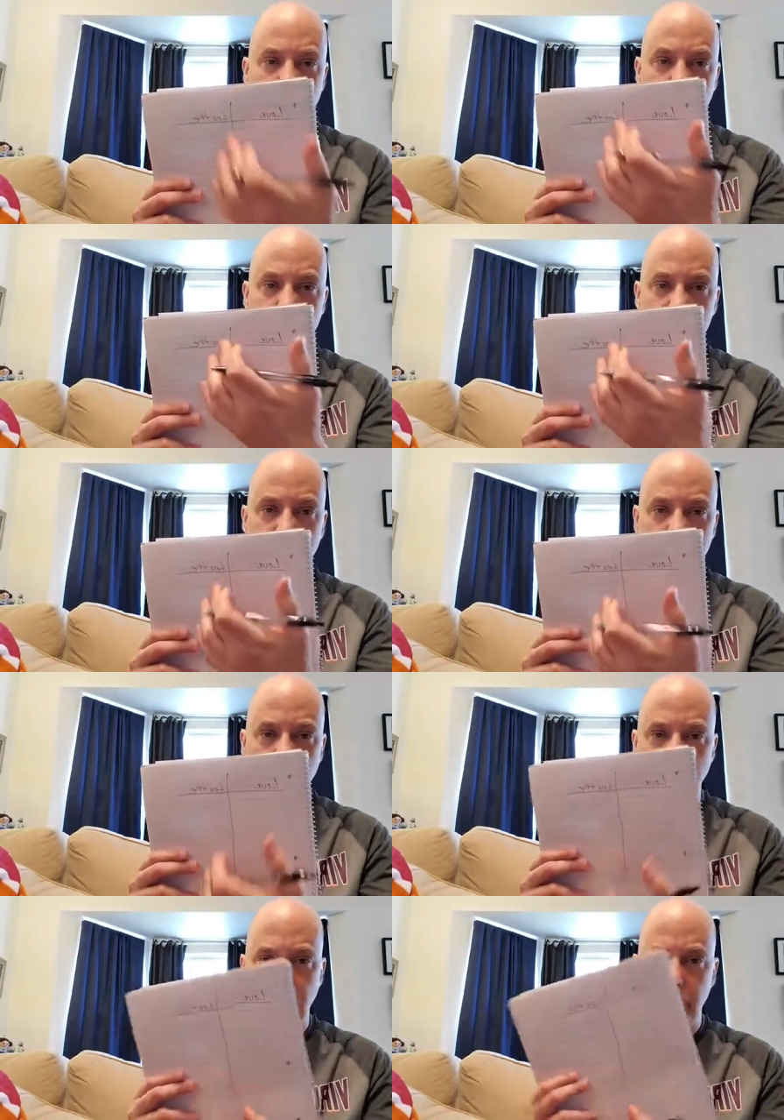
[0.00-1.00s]
list, I have a
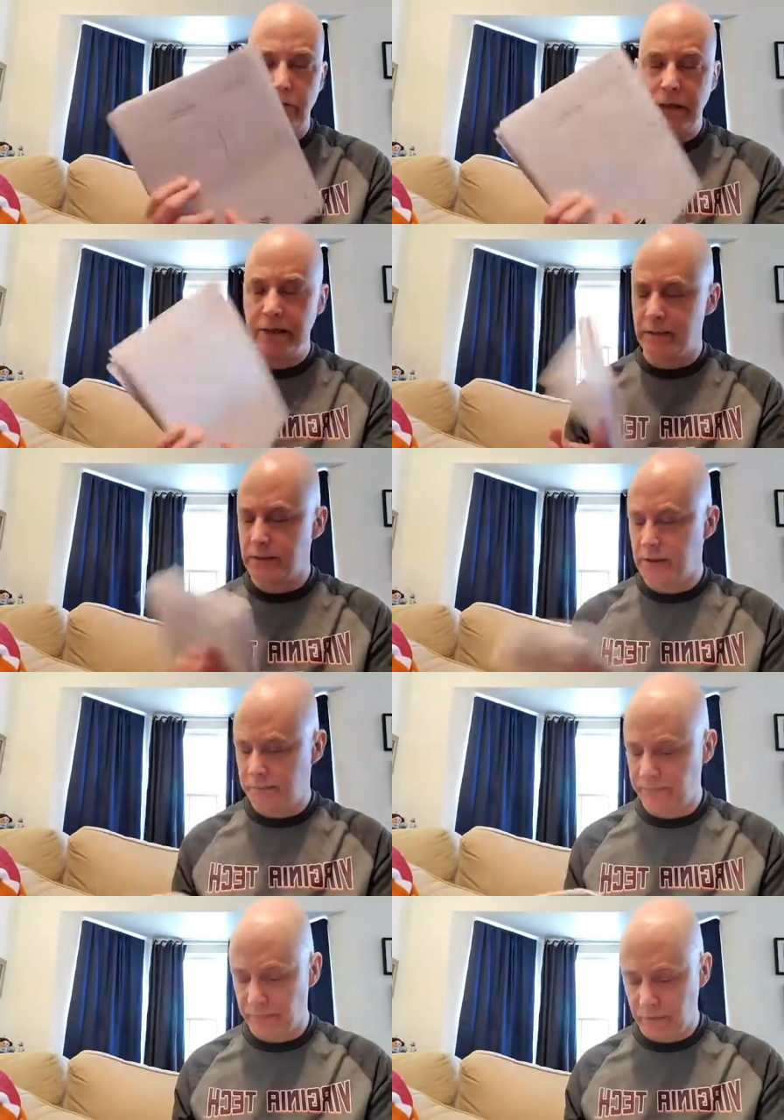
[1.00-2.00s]
loathe list.
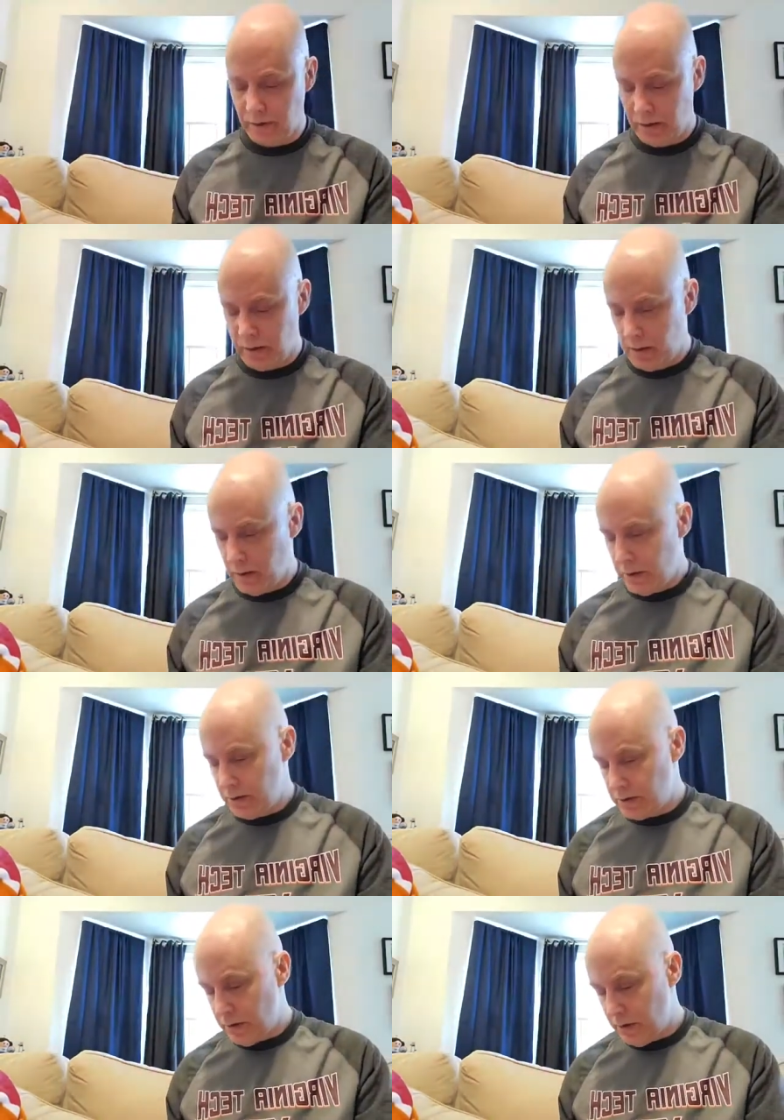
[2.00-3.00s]

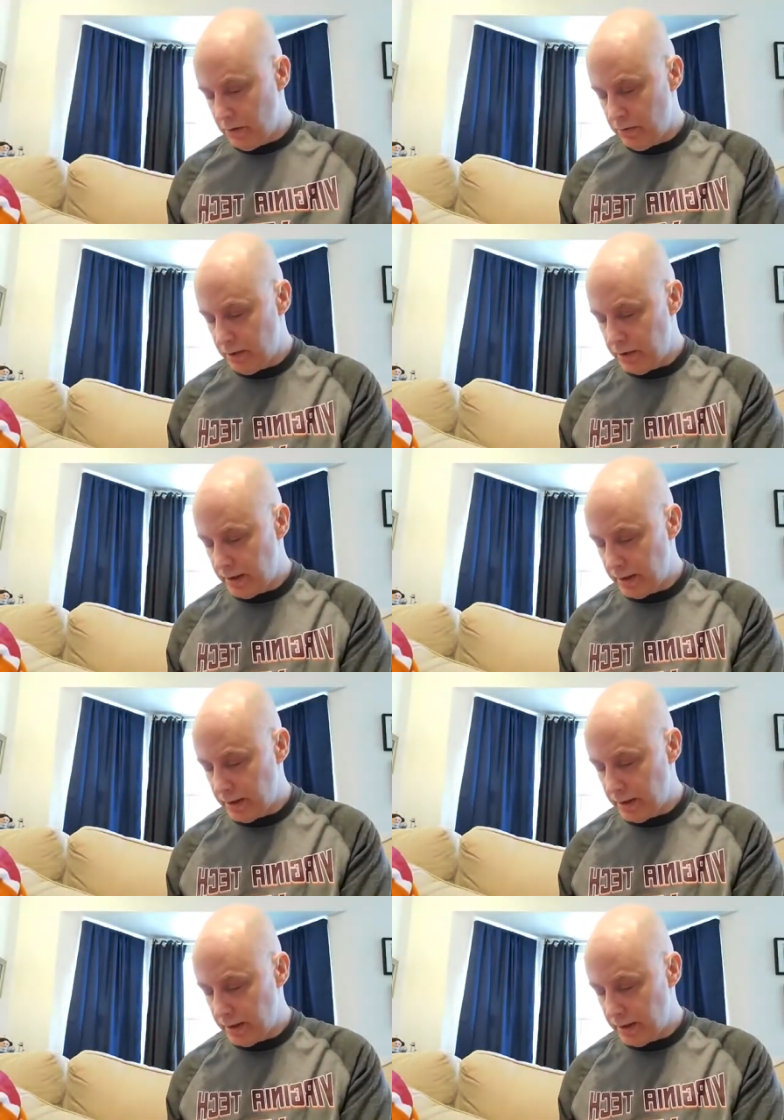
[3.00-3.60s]
And so one thing